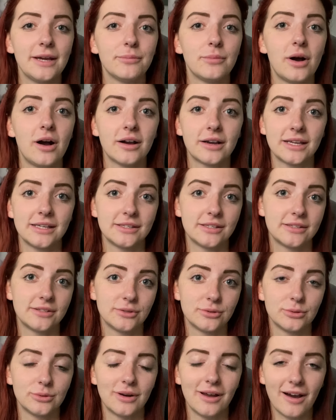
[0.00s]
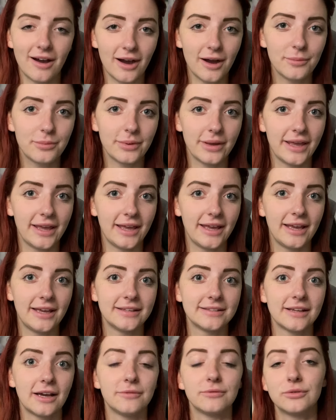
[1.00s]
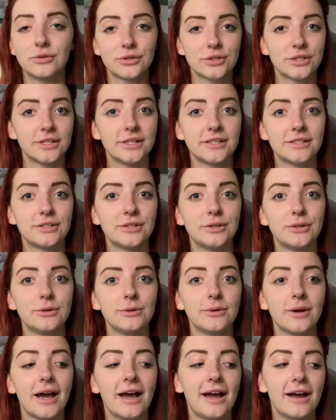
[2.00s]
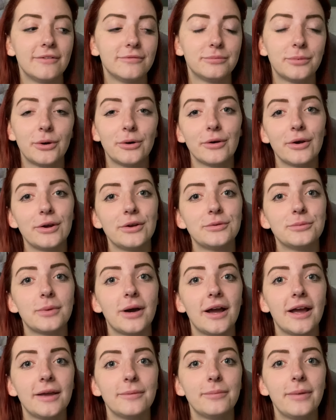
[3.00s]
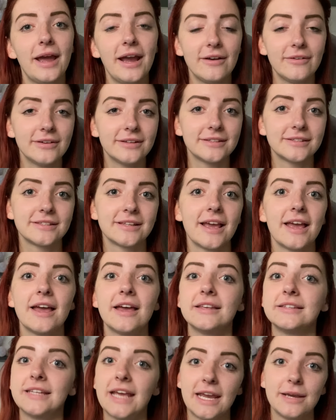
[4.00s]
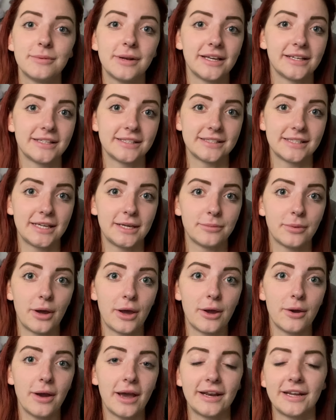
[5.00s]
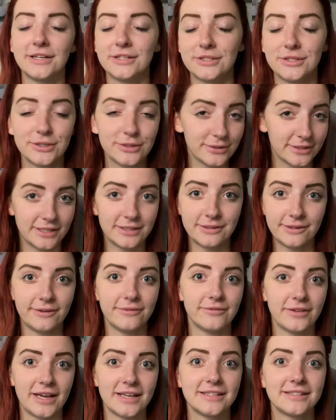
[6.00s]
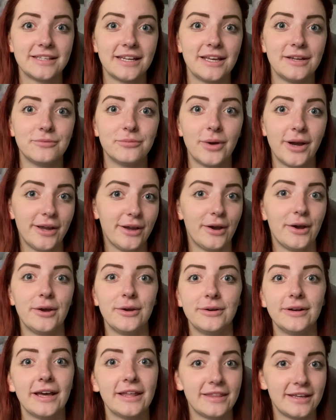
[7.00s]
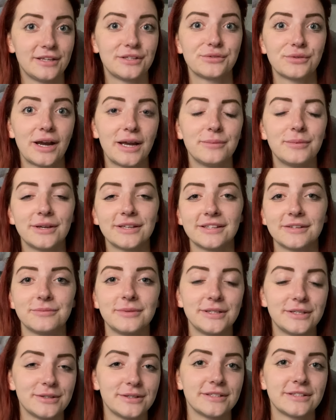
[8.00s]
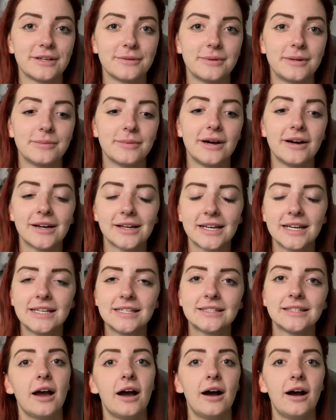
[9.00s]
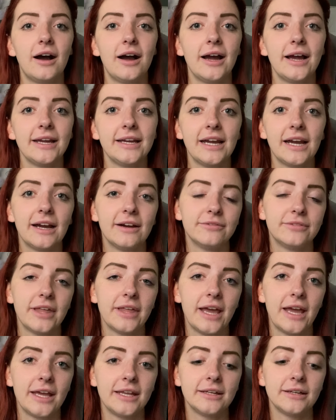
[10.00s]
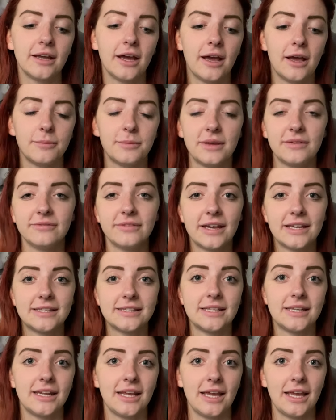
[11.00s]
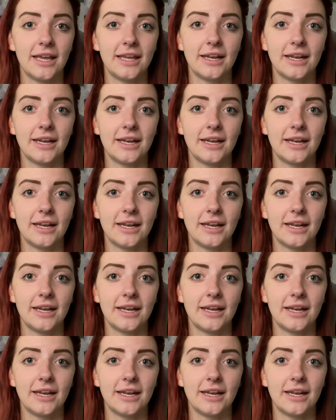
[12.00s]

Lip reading: market stall up is I'm fortunate to have borrowed my parents' table and gazebo, and I do need to invest in my own at this rate because I've been doing so many markets. I have then invested in